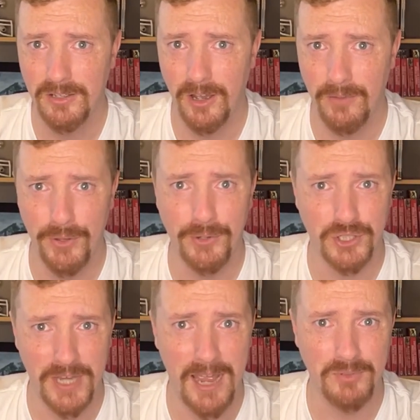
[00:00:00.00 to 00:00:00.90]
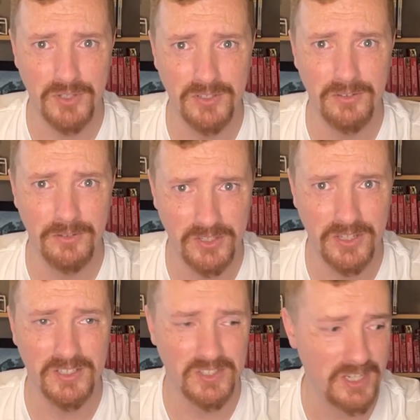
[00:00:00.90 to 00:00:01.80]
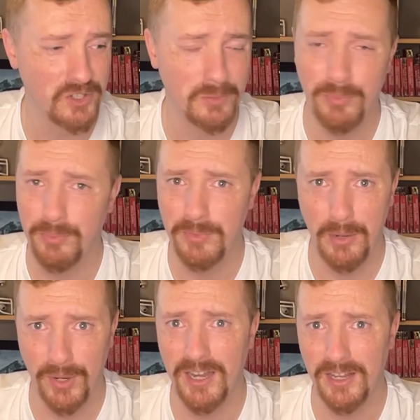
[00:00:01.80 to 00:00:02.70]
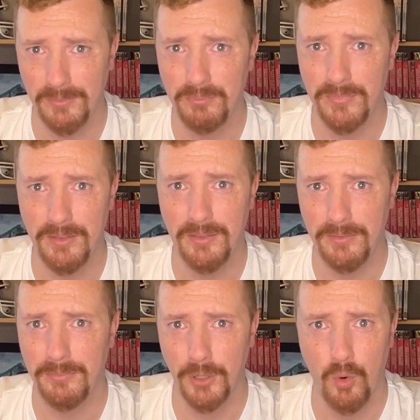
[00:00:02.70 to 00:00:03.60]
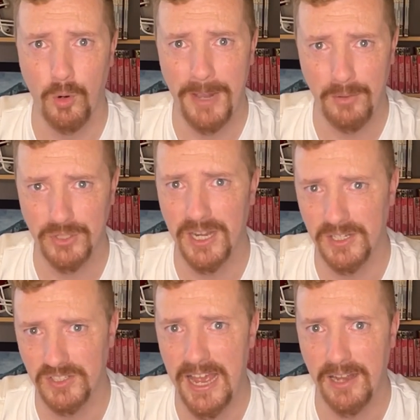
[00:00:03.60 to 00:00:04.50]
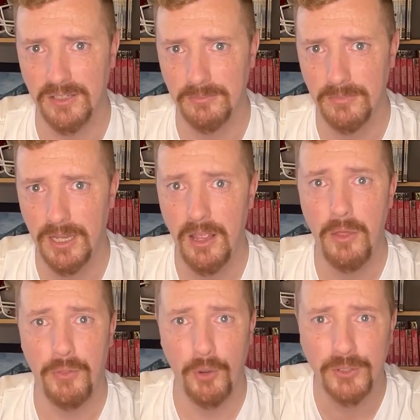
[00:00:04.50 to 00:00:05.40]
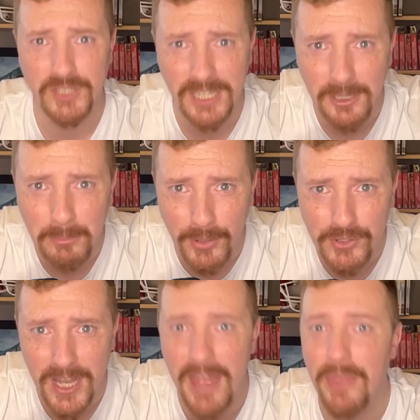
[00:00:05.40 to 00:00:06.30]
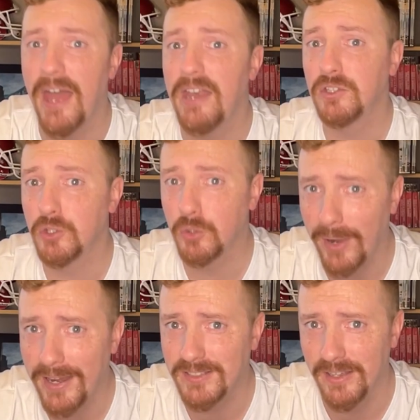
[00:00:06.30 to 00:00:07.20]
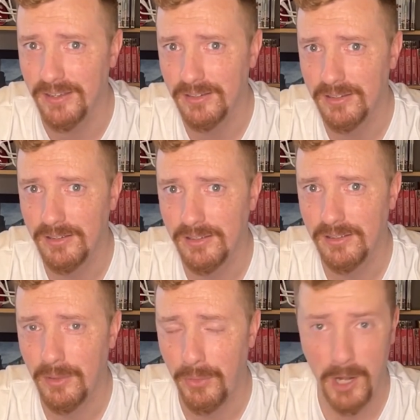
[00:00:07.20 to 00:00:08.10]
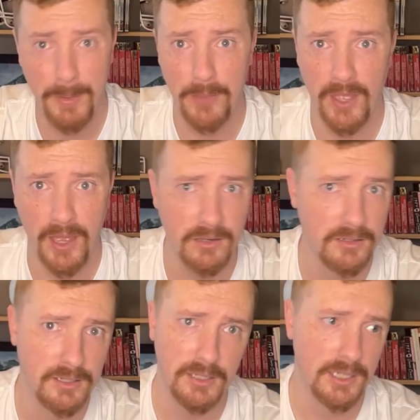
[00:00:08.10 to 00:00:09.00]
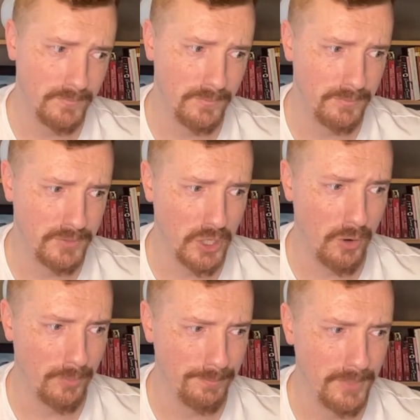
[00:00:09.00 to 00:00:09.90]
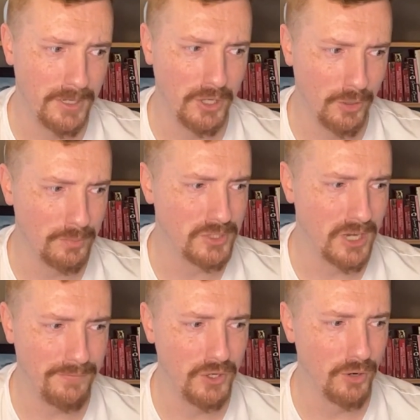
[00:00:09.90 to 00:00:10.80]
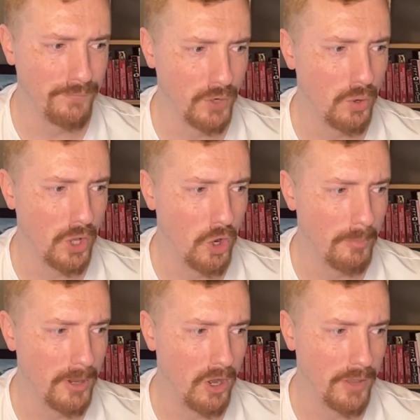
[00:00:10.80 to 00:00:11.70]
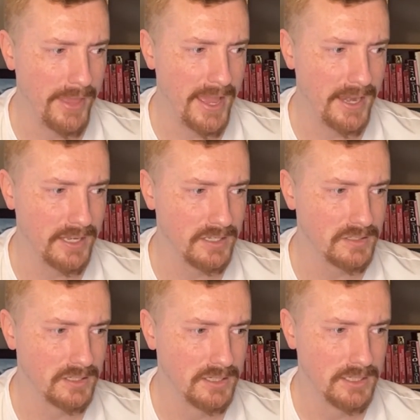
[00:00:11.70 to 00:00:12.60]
of their snaps this season, their quarterback was getting sacked. 13%. That is crazy. Think about that. So, tough year for Oklahoma on that end.